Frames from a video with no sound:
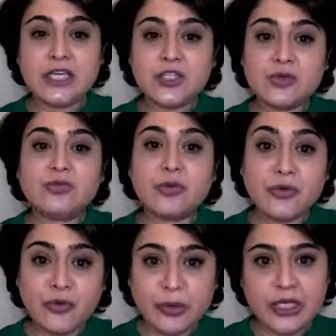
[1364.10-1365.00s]
You
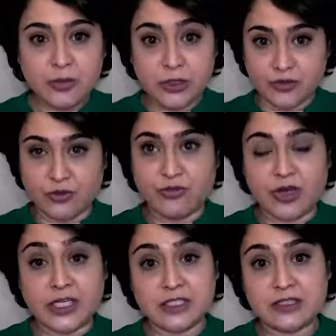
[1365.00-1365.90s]
won't be able to
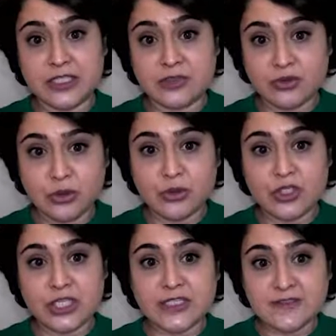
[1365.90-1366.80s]
find the
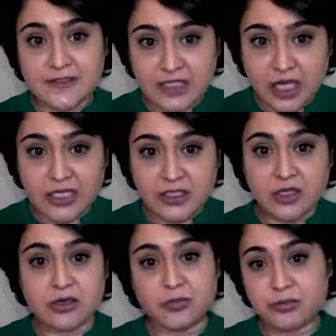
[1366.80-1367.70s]
Trojan inside
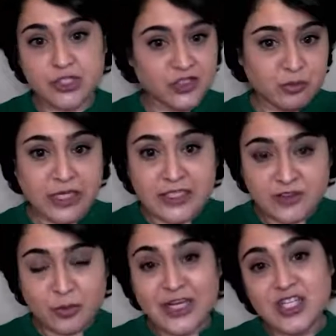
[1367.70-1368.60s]
just by
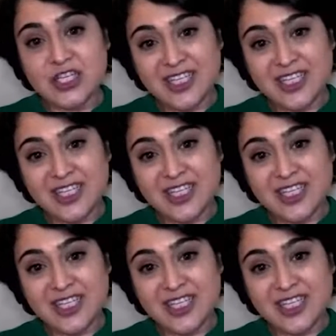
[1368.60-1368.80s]
inspection.